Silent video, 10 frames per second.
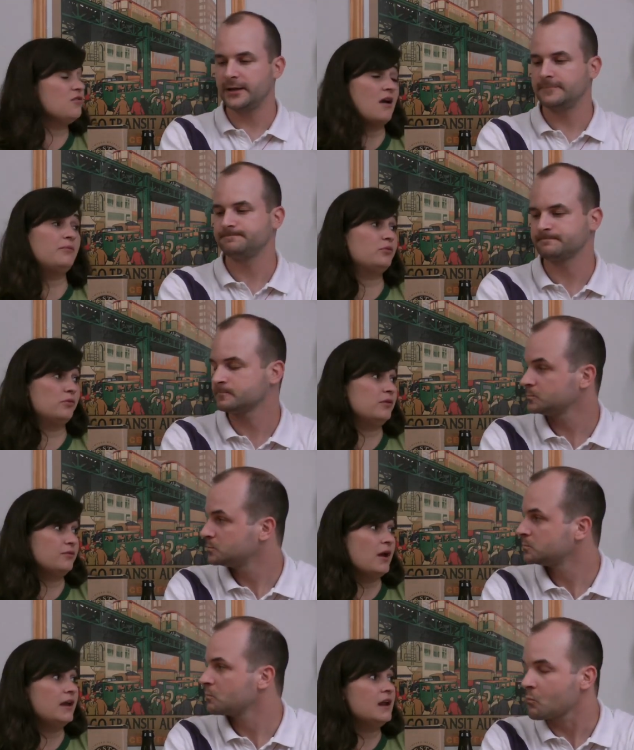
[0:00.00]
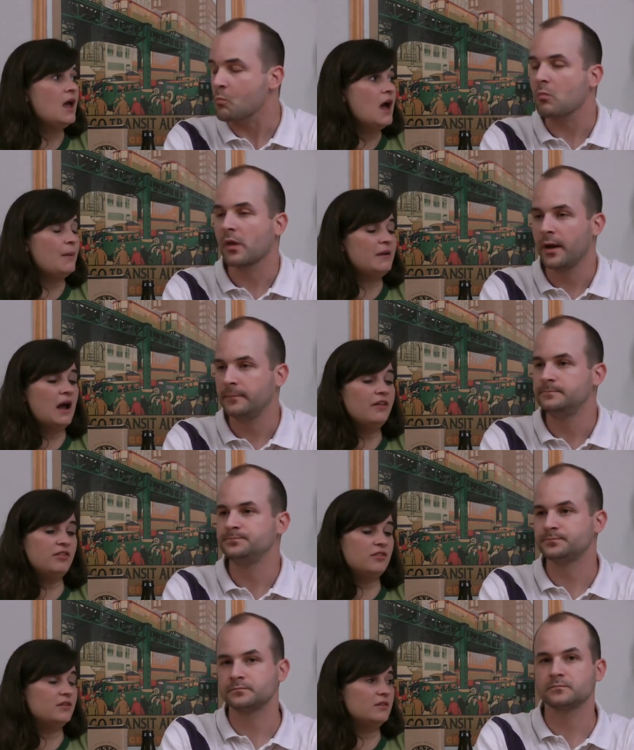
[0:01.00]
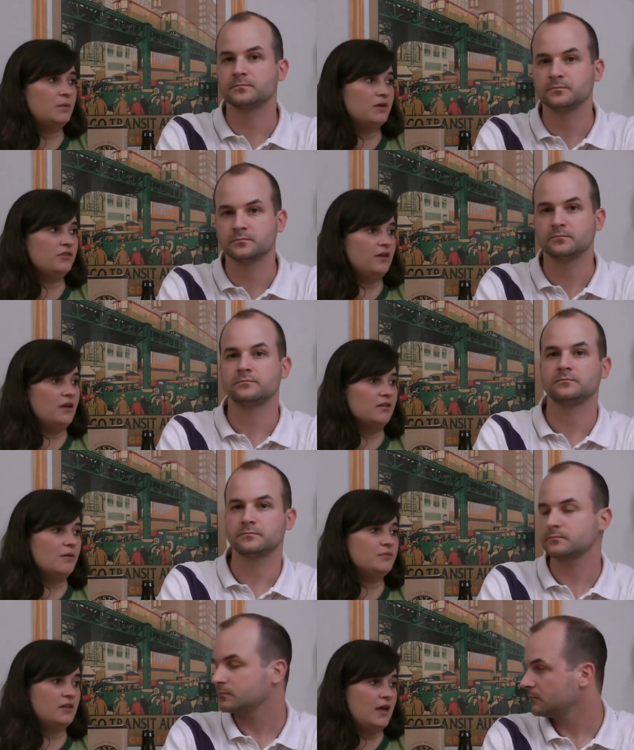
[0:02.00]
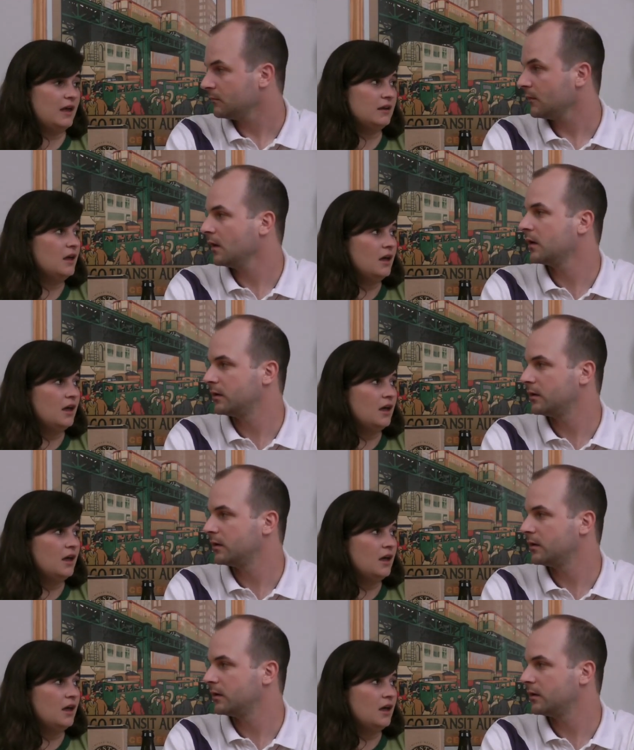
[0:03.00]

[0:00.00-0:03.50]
Speaker 1: yeah. you're absolutely right. I mean, I think this beer stands up to that.